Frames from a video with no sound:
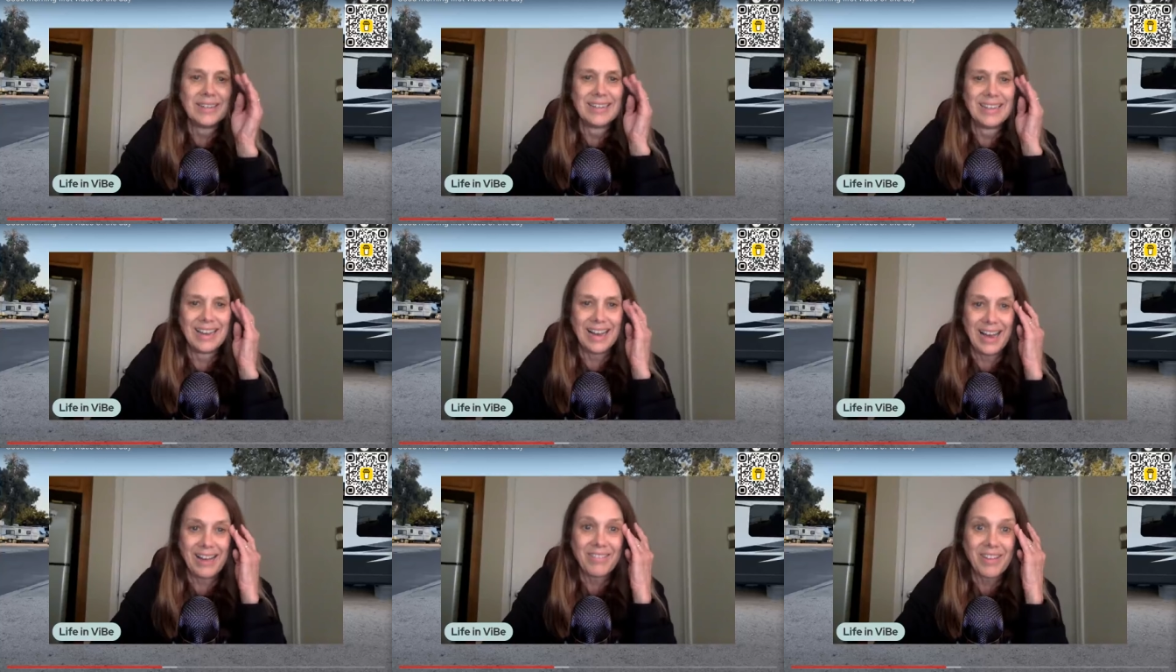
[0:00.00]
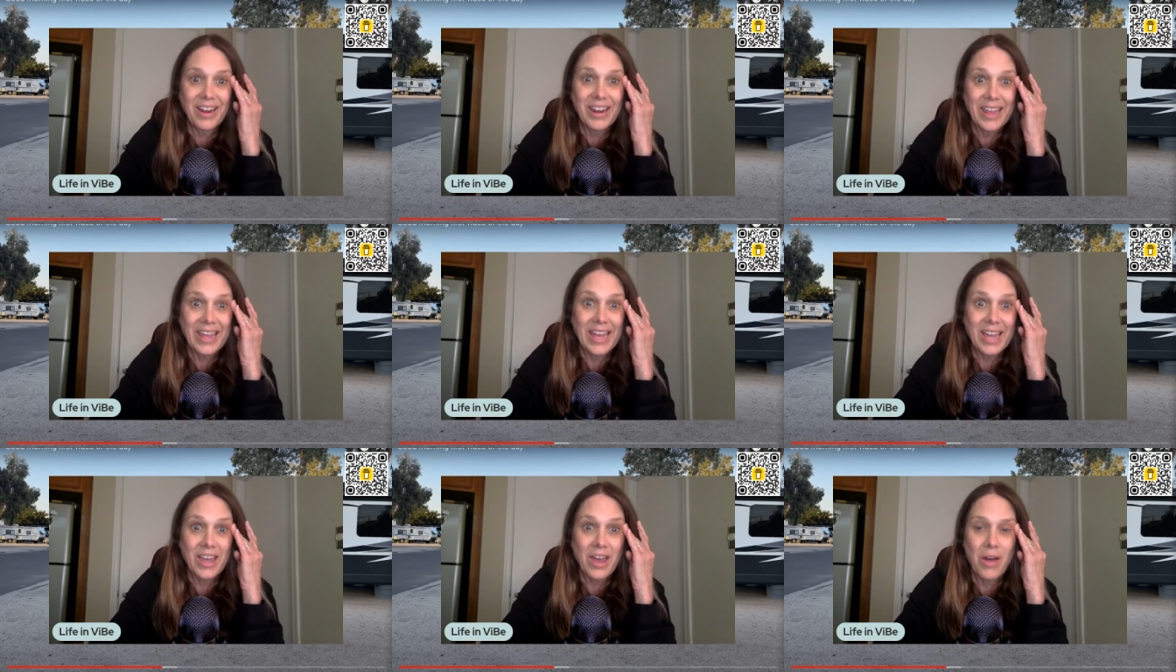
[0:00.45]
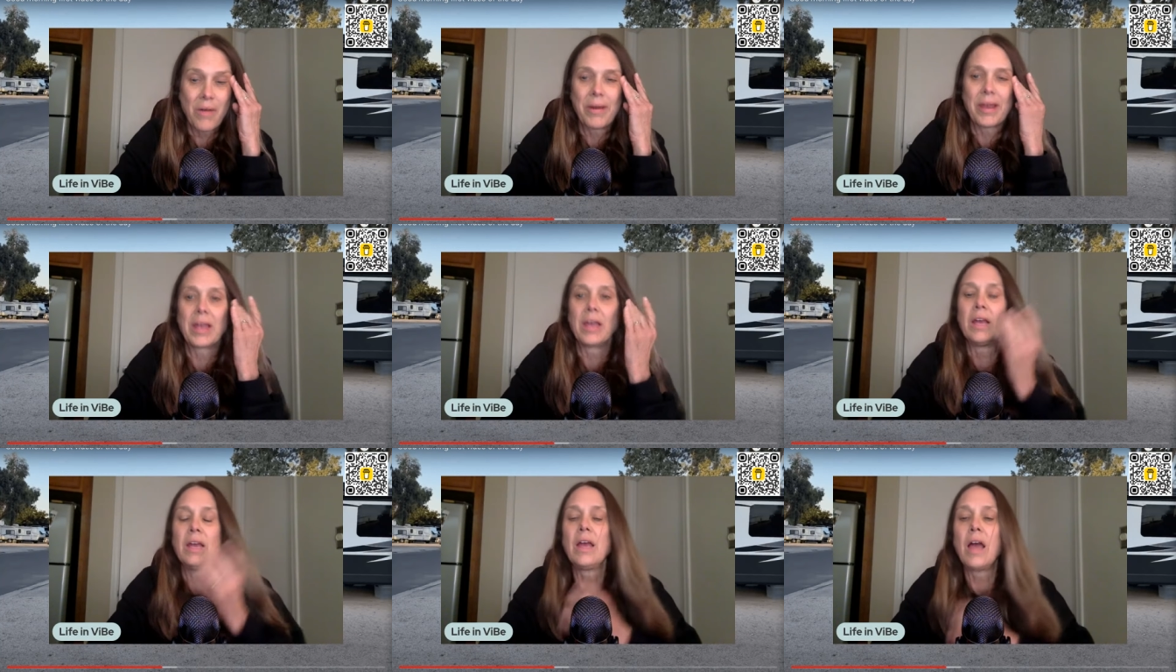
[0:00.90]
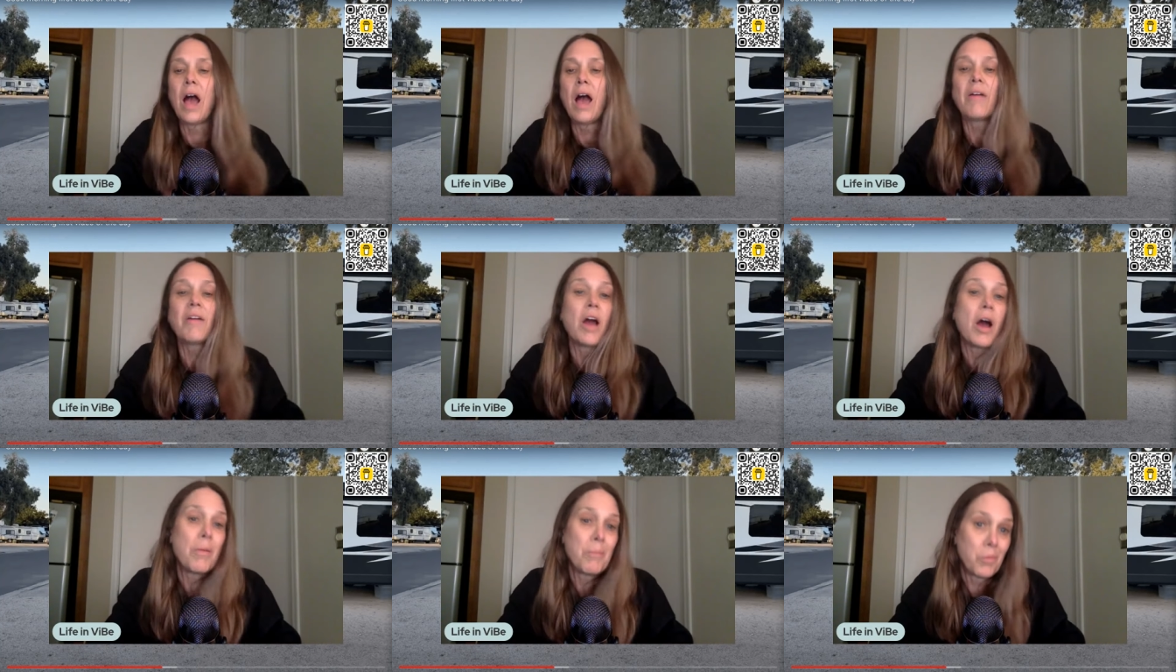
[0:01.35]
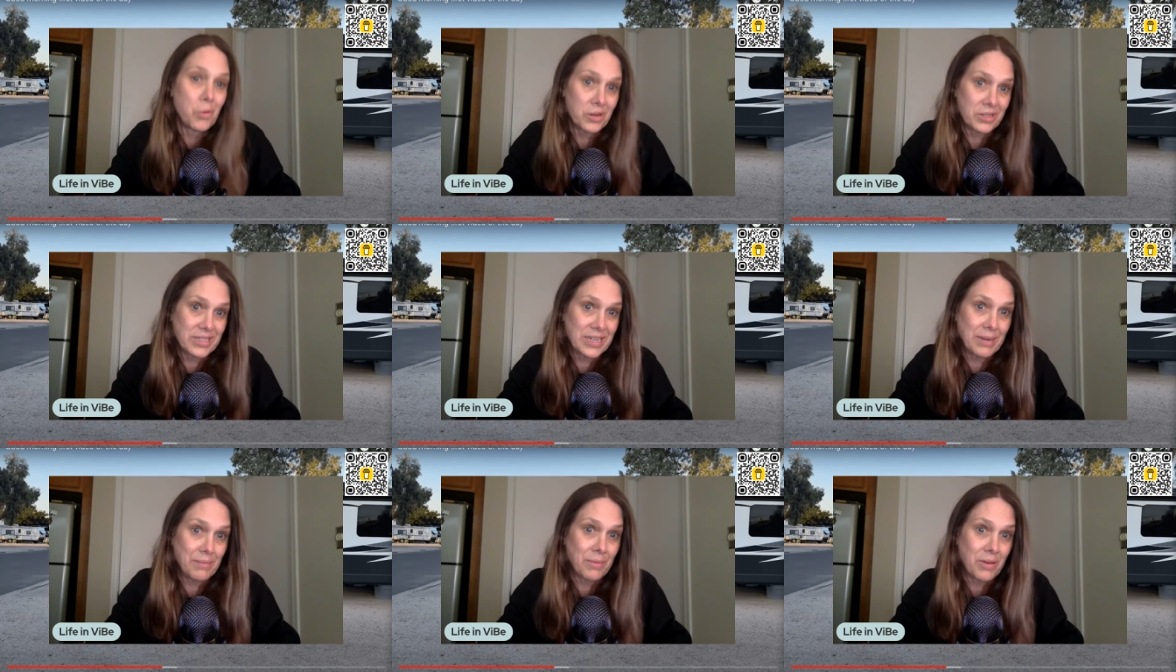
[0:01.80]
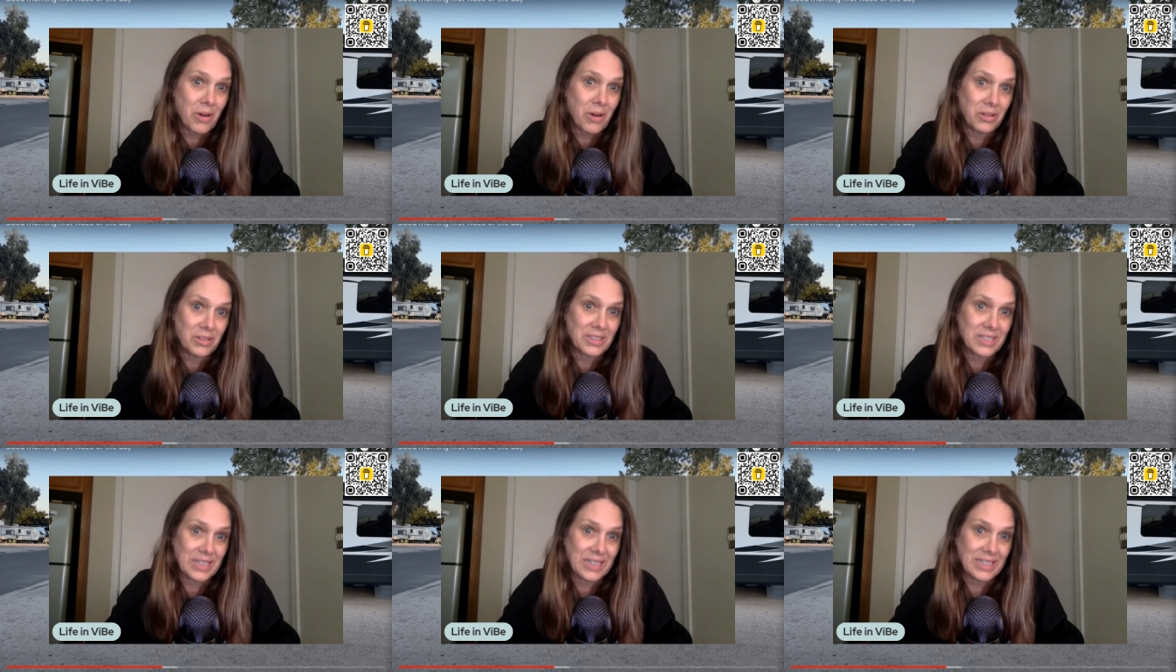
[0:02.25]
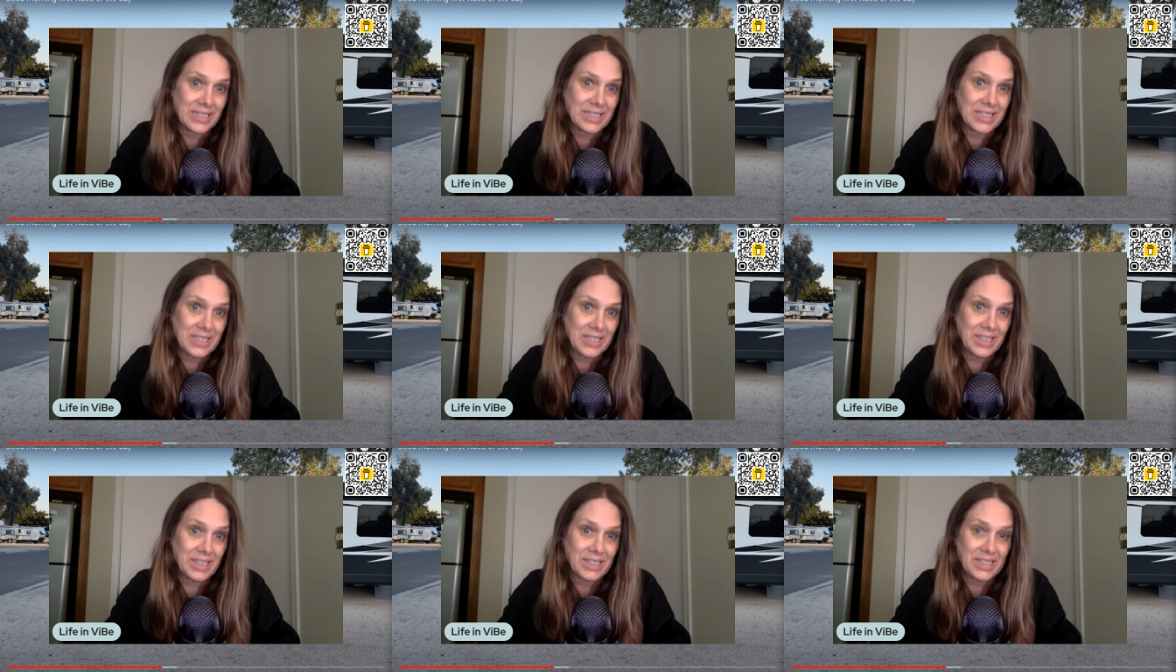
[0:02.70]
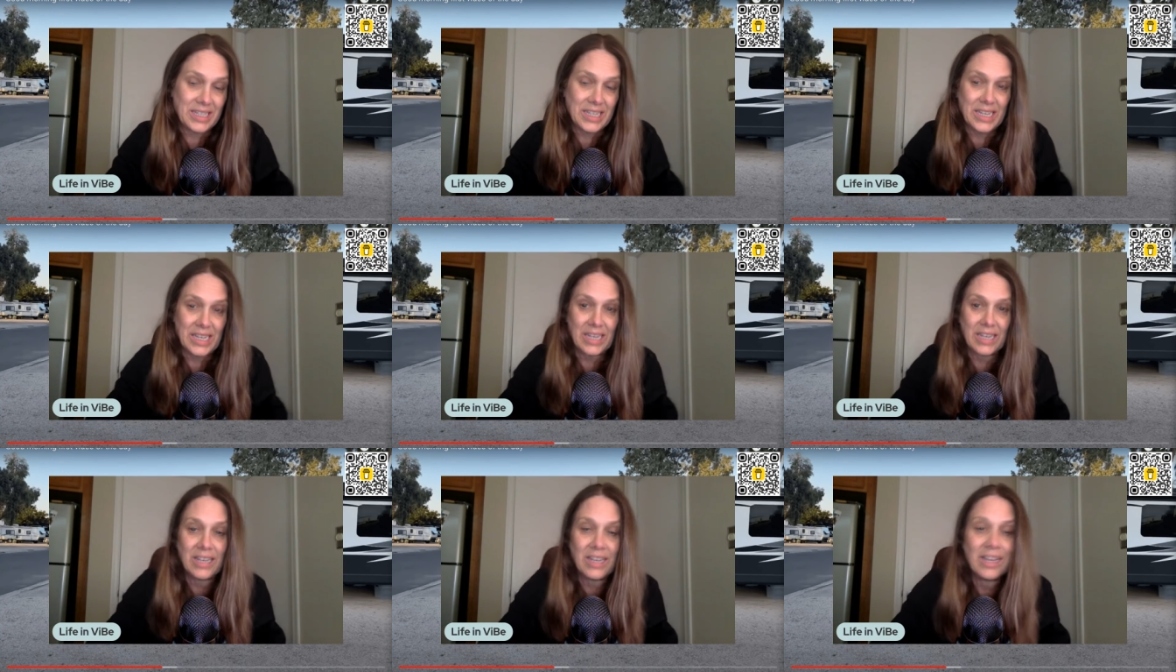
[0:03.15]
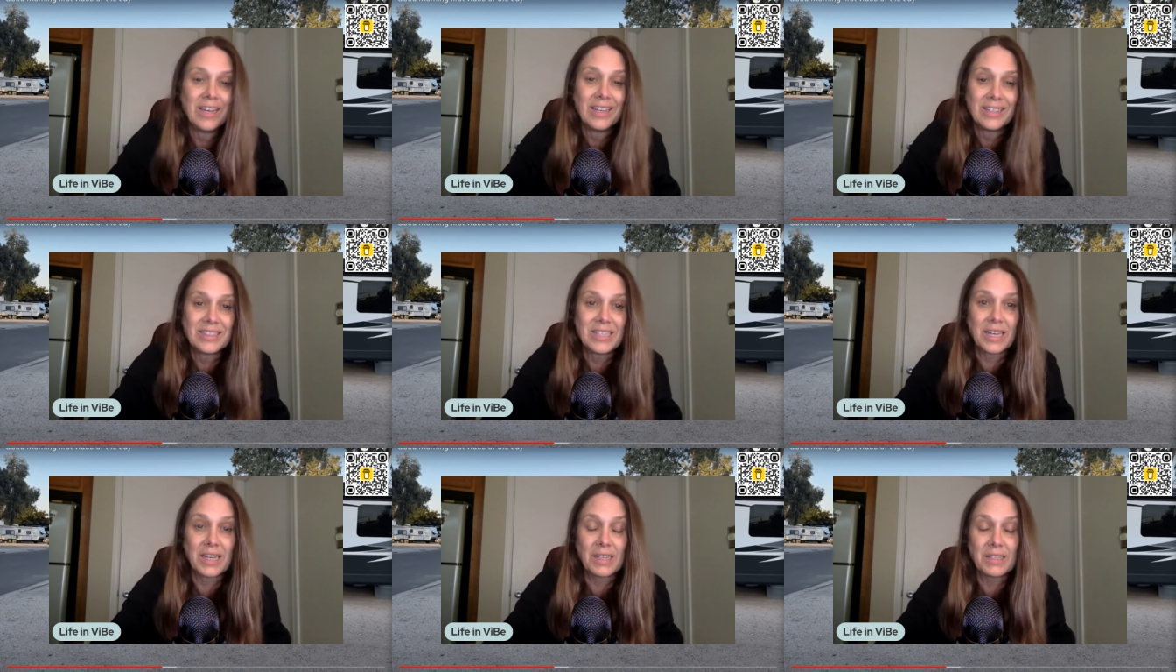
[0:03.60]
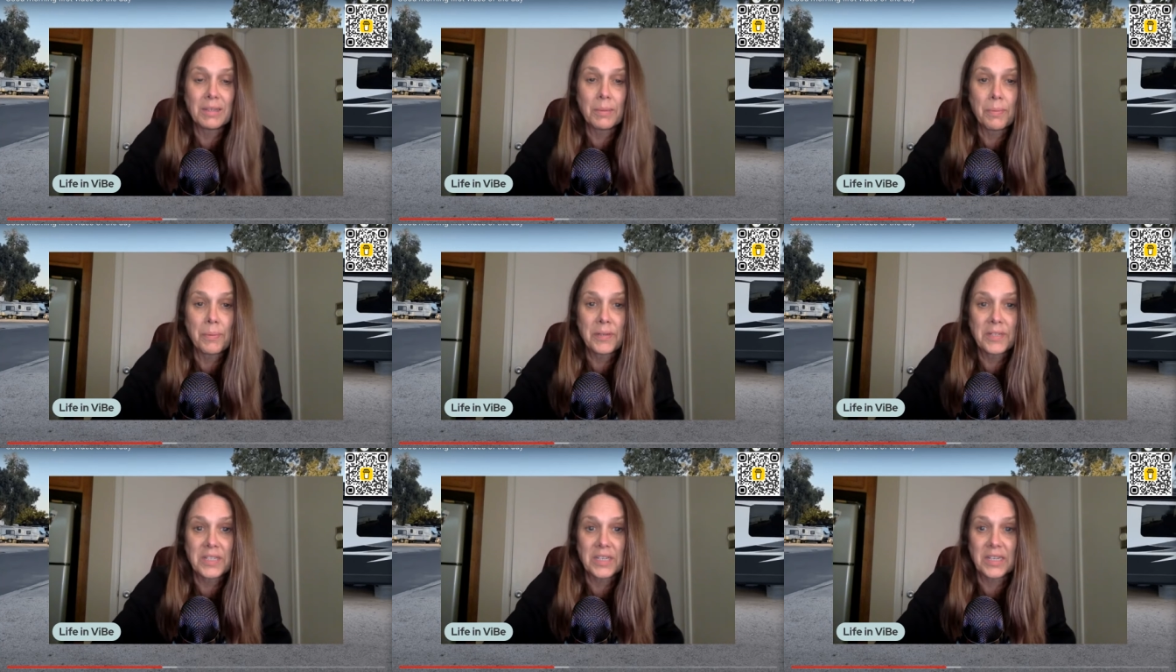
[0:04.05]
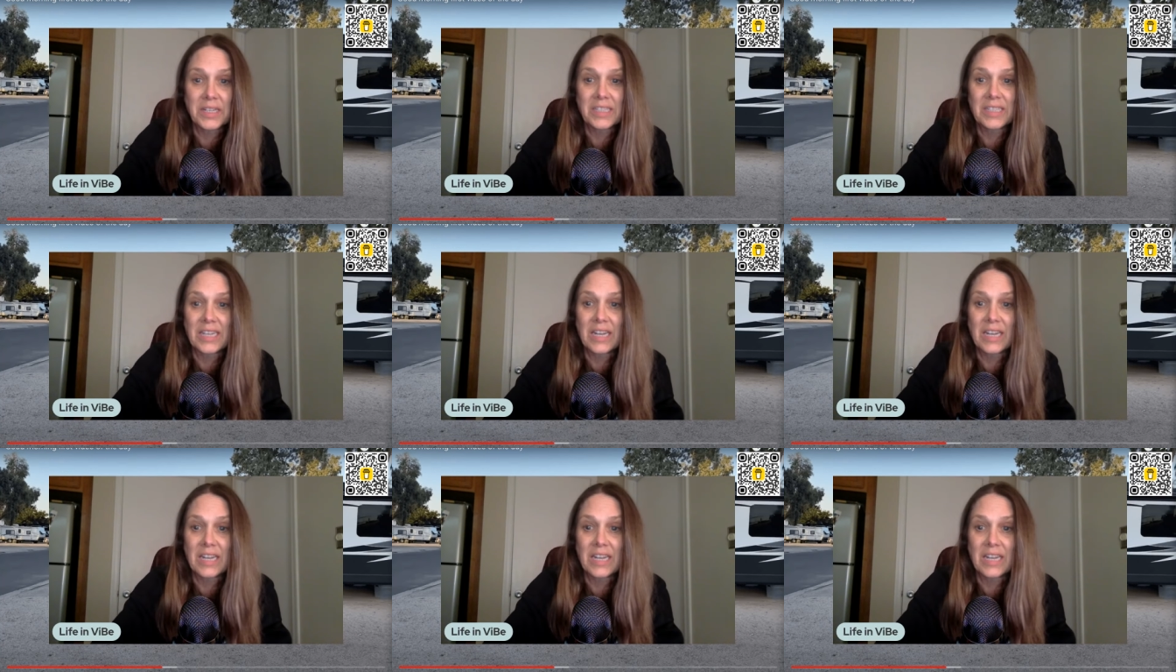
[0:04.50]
I've got to get going. I've got more Tim content to, to, to, to produce.